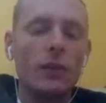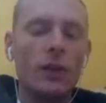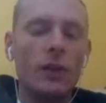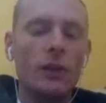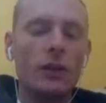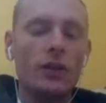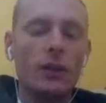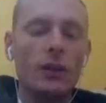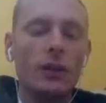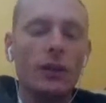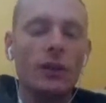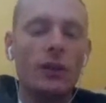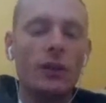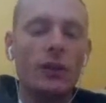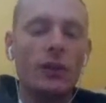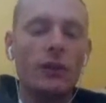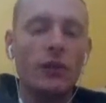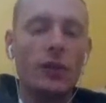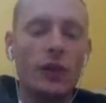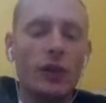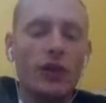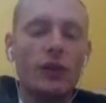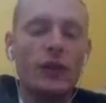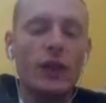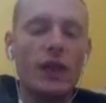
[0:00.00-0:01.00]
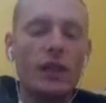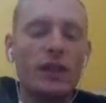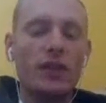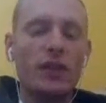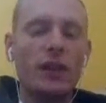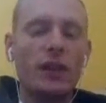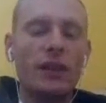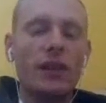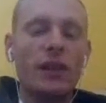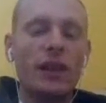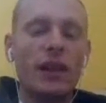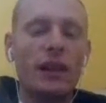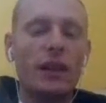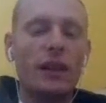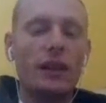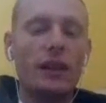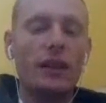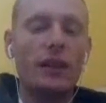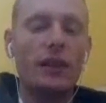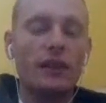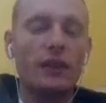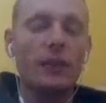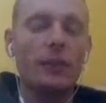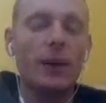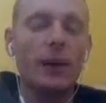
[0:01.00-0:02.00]
So this first phase of the attack
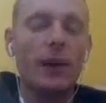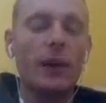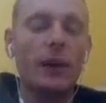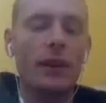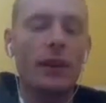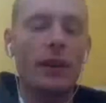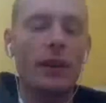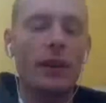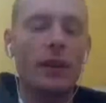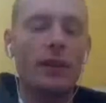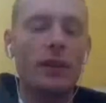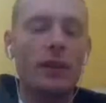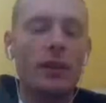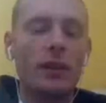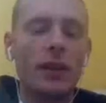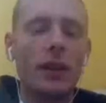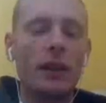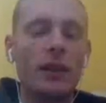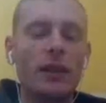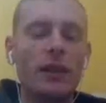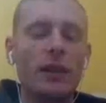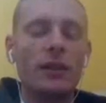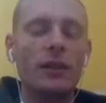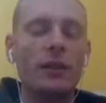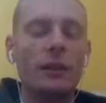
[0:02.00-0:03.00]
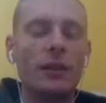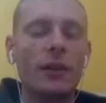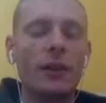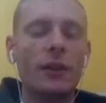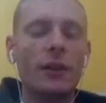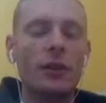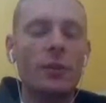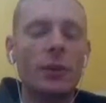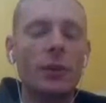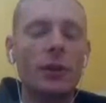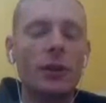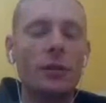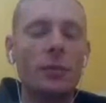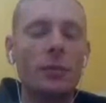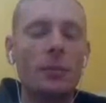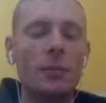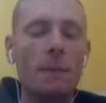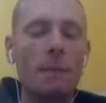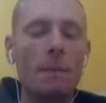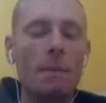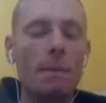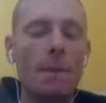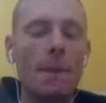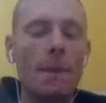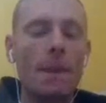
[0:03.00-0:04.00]
of the battle has 1800 HP.
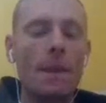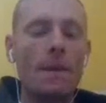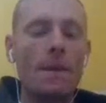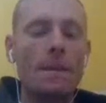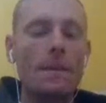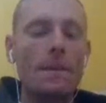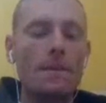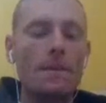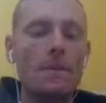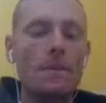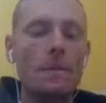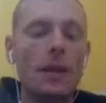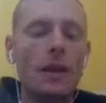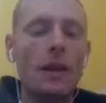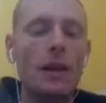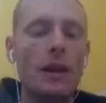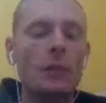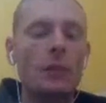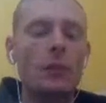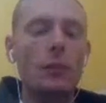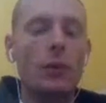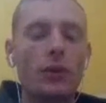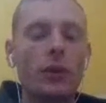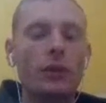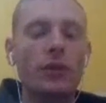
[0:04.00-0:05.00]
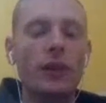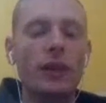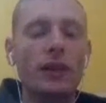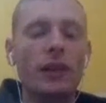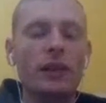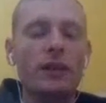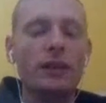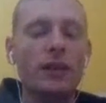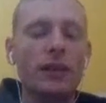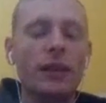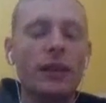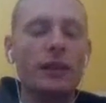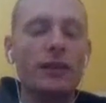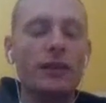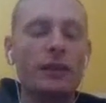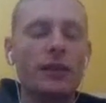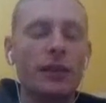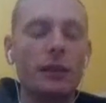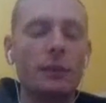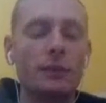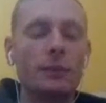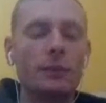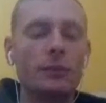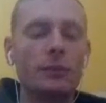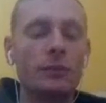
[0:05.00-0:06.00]
And more defense than last
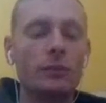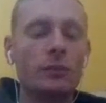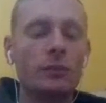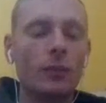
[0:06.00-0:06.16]
time.